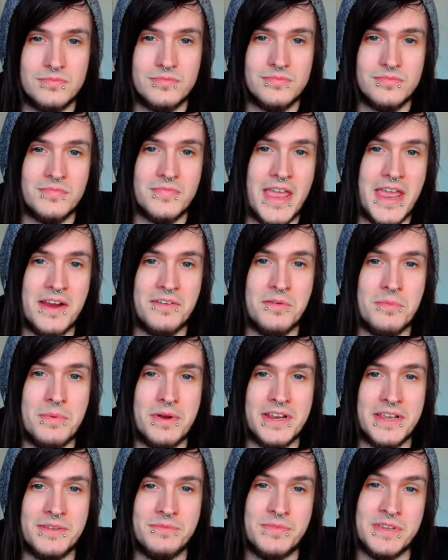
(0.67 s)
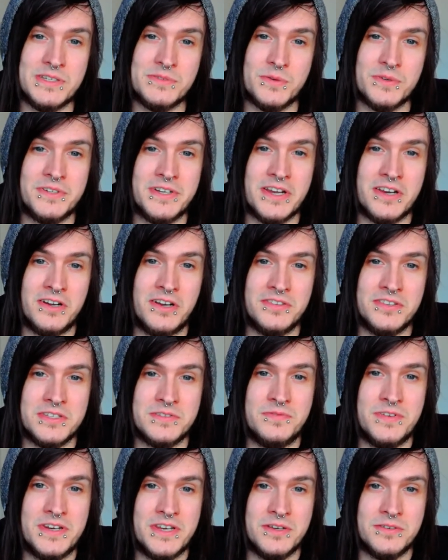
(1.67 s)
Hey everybody, thanks for clicking on this
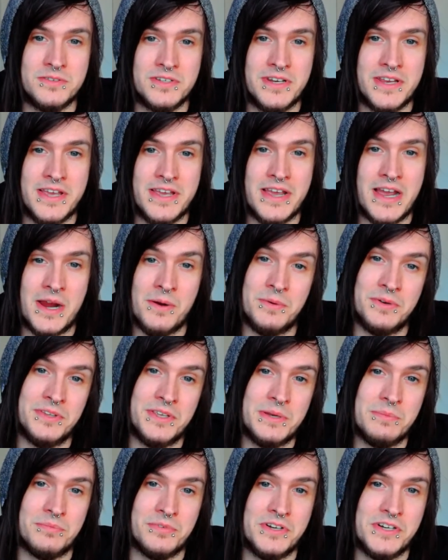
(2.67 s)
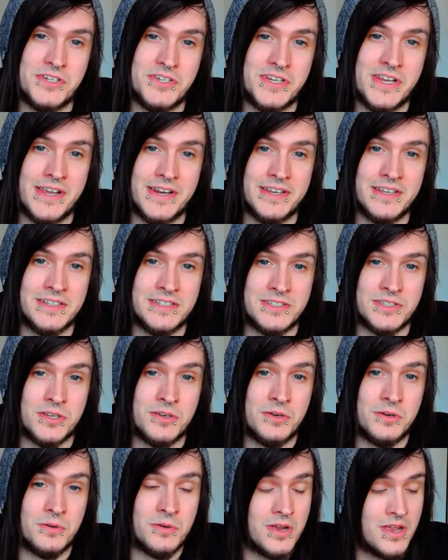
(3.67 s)
video today, I really appreciate it.
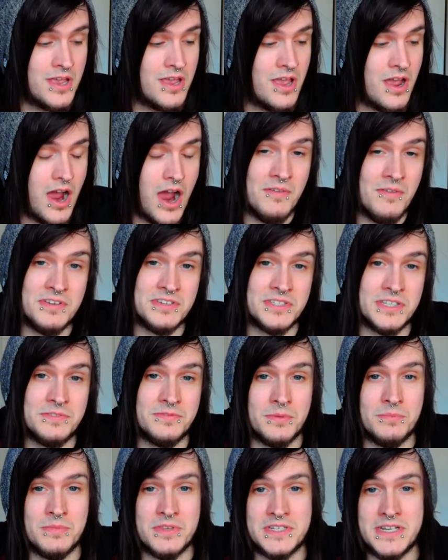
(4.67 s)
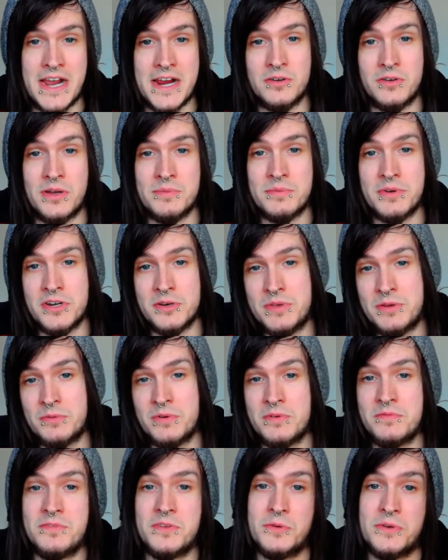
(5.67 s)
So, obviously from the title I'm going to be
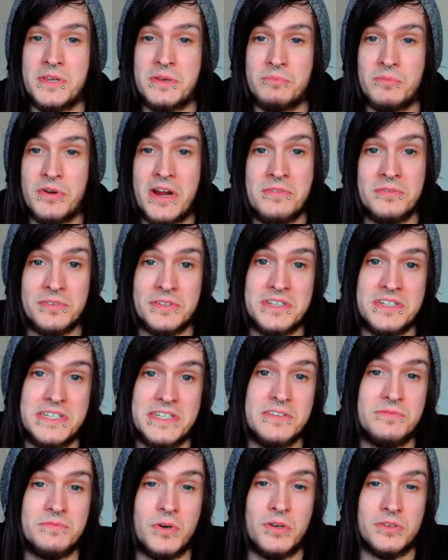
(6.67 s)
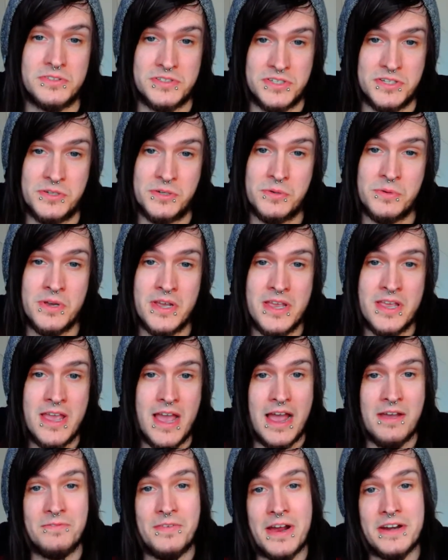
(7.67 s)
reviewing Bravely Default 2.
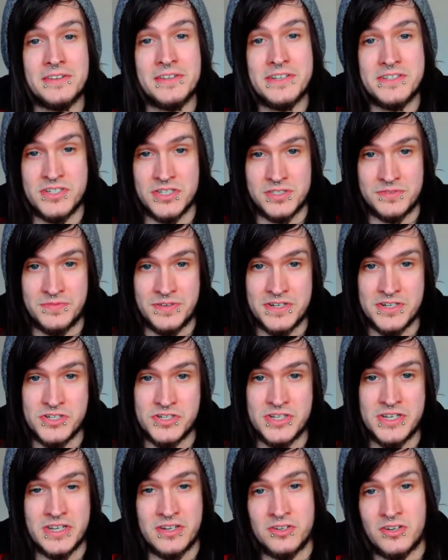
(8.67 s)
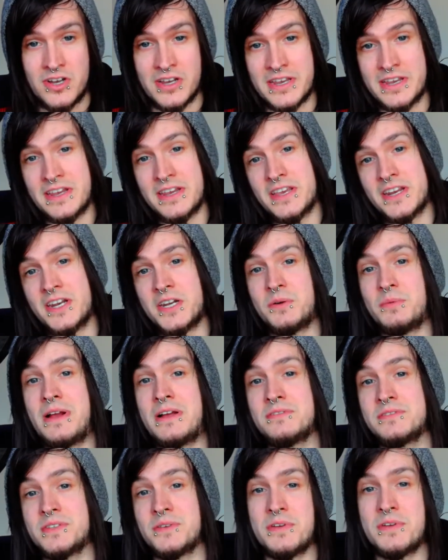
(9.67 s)
I finally just finished it, clocking in at around
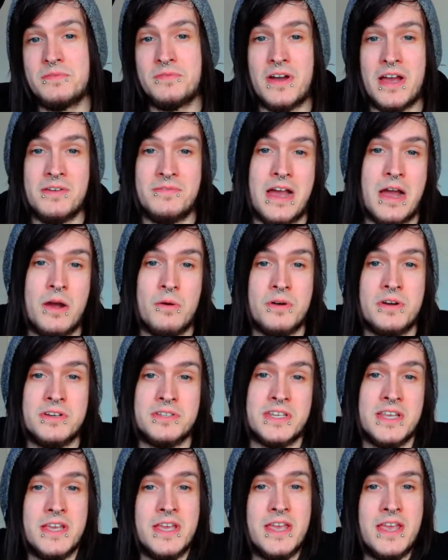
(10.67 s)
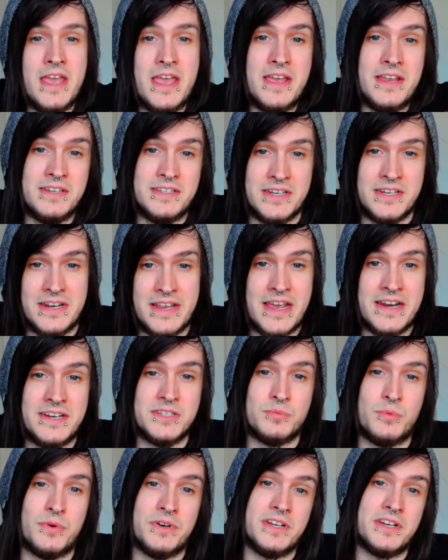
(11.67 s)
75 hours, and today I
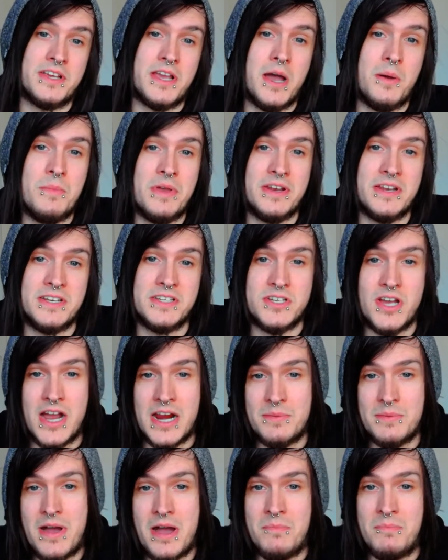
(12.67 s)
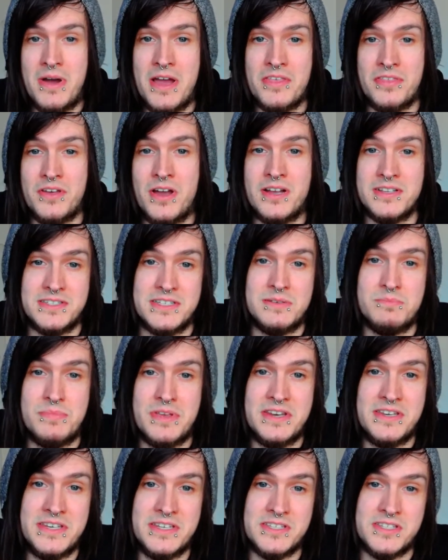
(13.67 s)
just wanted to come in and talk about my thoughts and
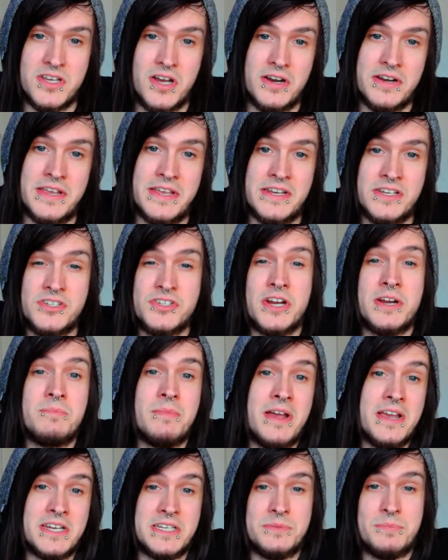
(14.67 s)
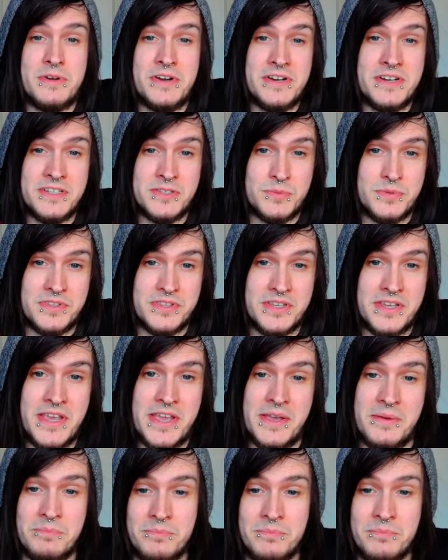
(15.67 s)
opinions on it and share my experience with the game.